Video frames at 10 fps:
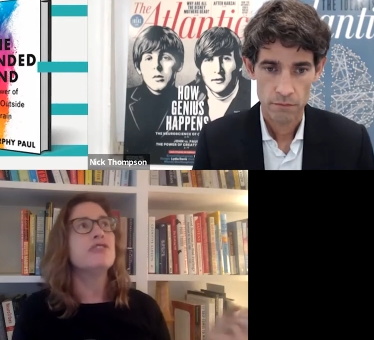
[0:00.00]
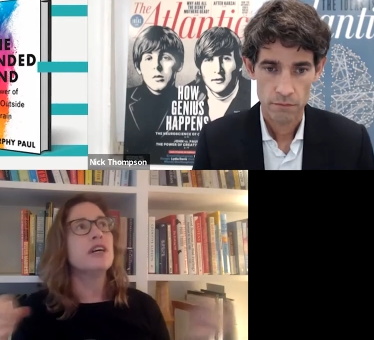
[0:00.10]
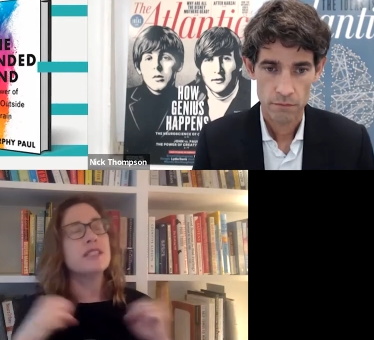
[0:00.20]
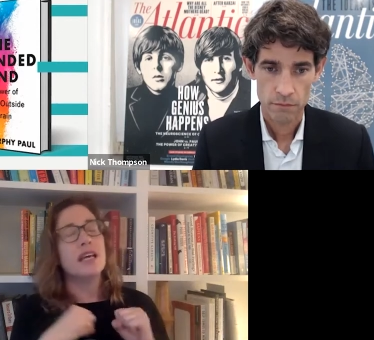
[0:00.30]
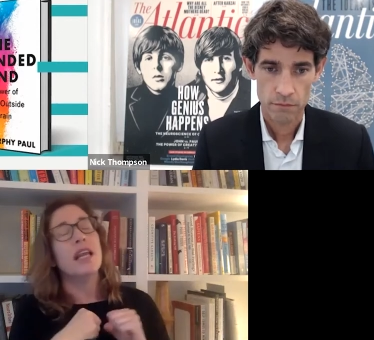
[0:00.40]
Speaker 1: It
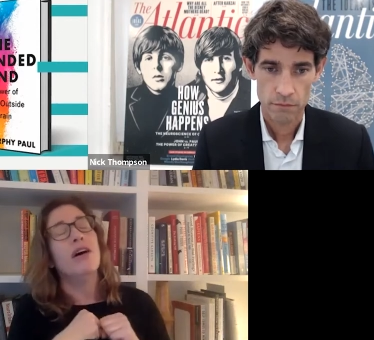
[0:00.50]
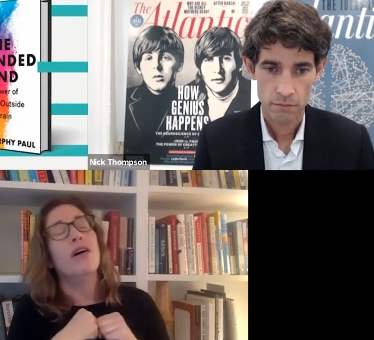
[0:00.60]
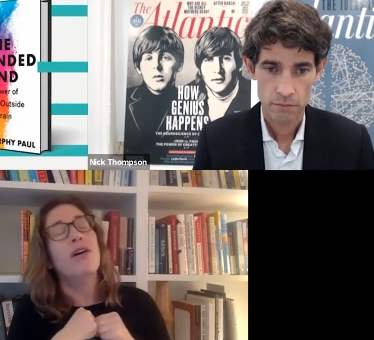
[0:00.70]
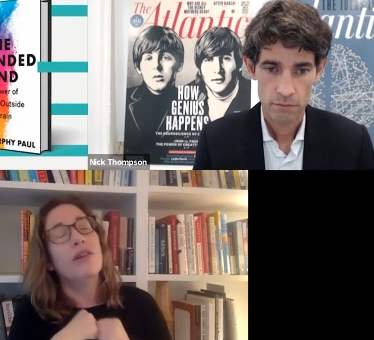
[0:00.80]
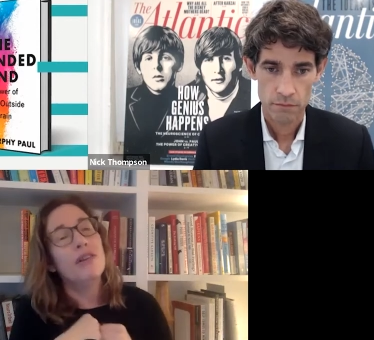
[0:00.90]
draws on
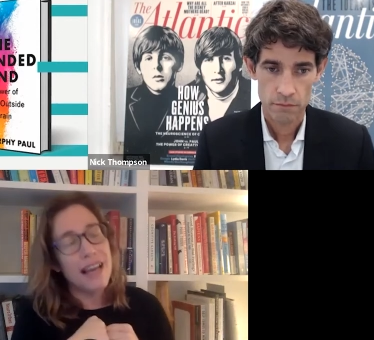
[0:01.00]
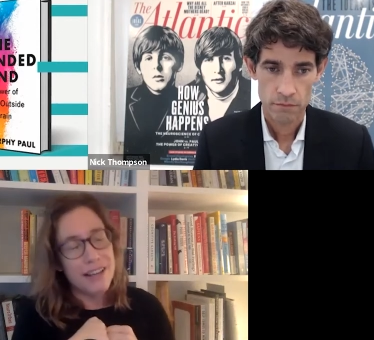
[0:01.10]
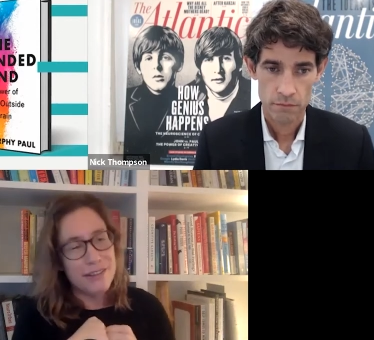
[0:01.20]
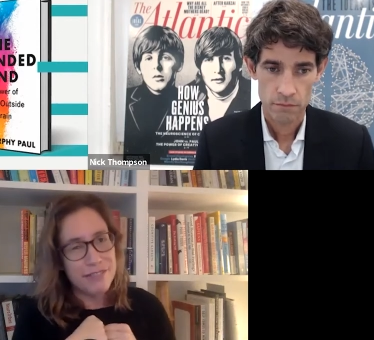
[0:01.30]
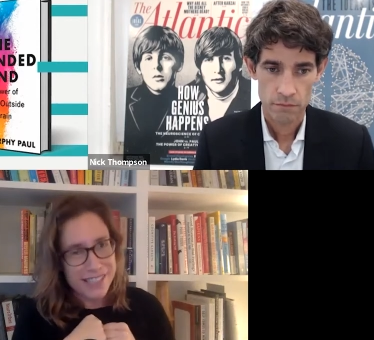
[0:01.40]
a whole
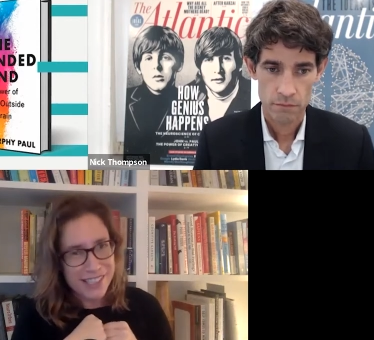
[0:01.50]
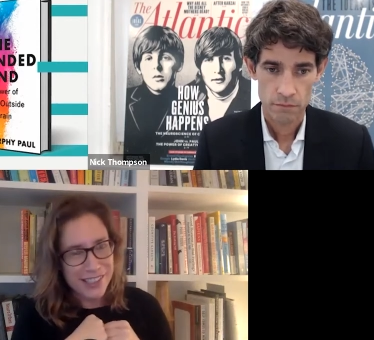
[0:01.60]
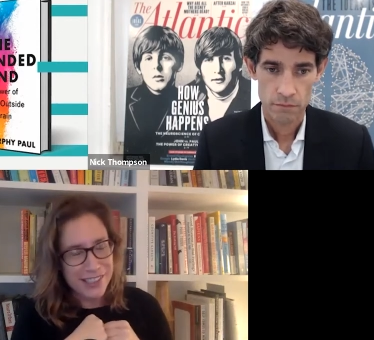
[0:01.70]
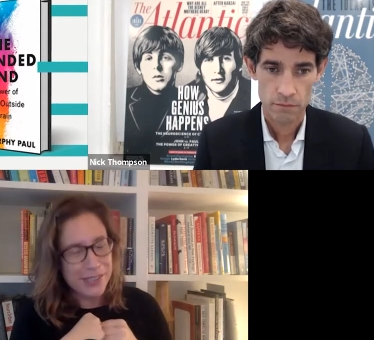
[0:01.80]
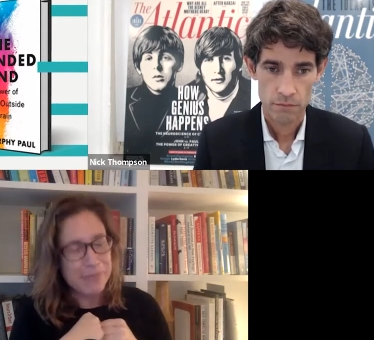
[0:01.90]
lot of
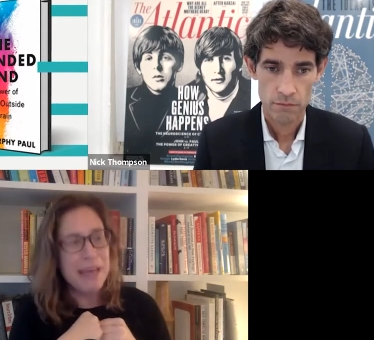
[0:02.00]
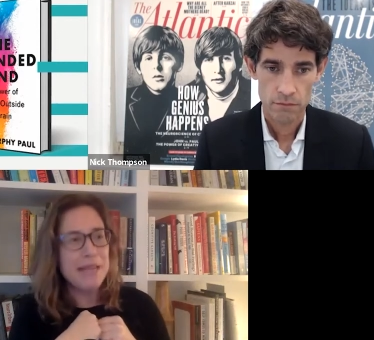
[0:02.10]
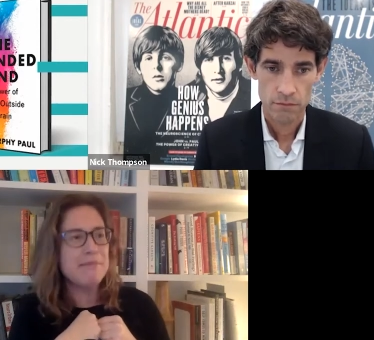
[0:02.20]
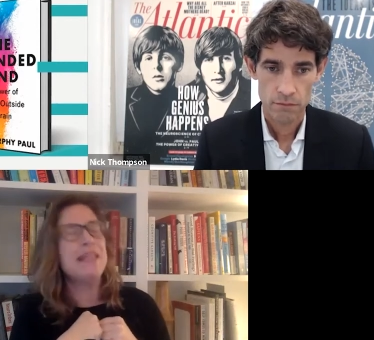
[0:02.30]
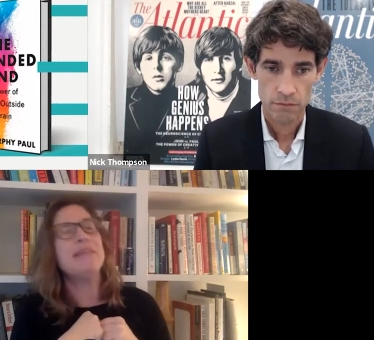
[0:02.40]
research,
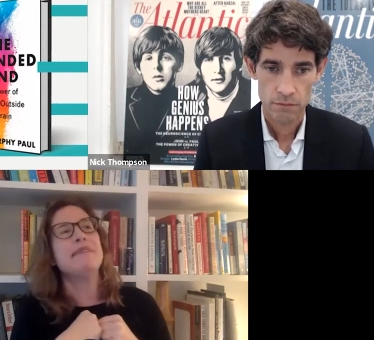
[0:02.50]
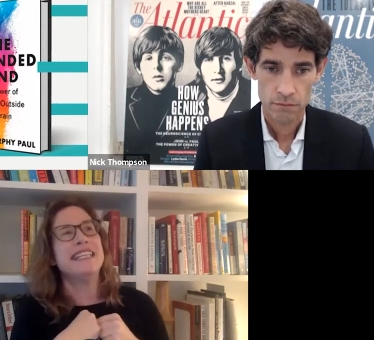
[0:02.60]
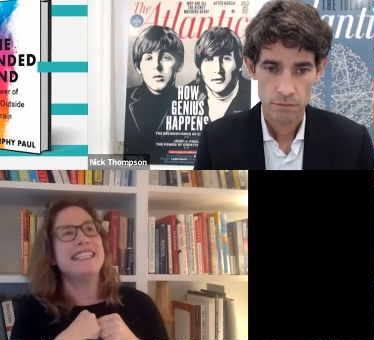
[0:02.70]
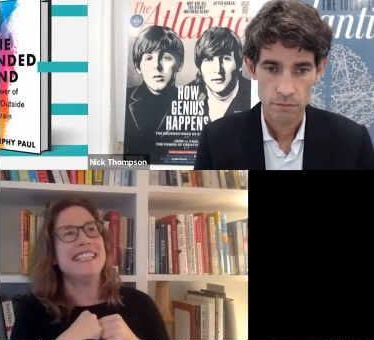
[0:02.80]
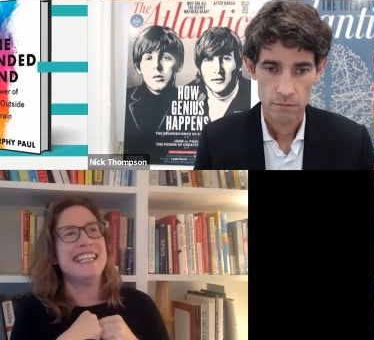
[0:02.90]
many, many,
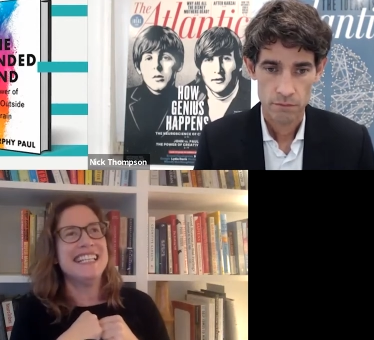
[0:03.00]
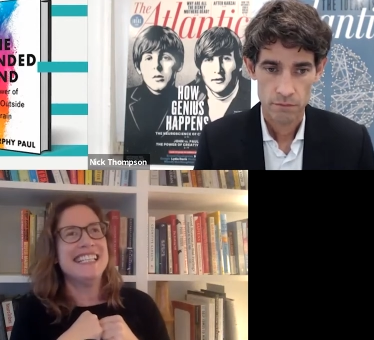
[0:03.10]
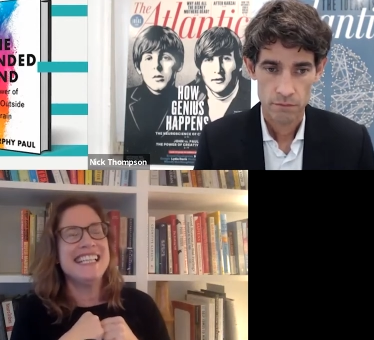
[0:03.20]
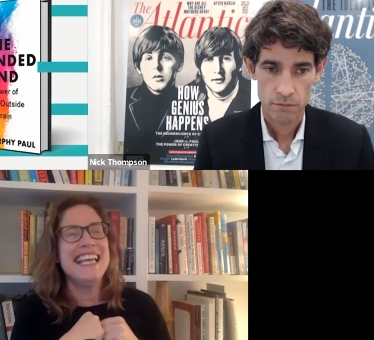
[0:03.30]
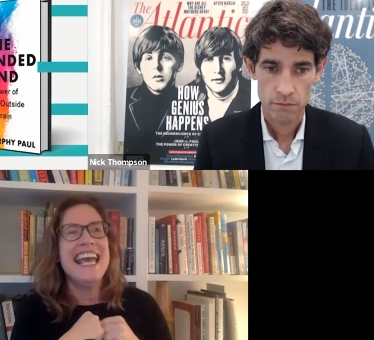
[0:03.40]
many
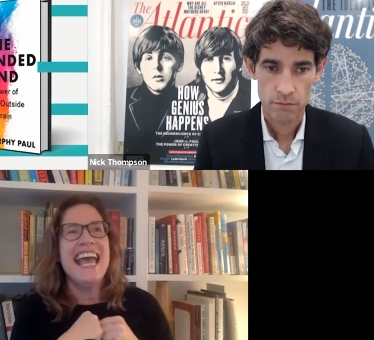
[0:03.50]
studies.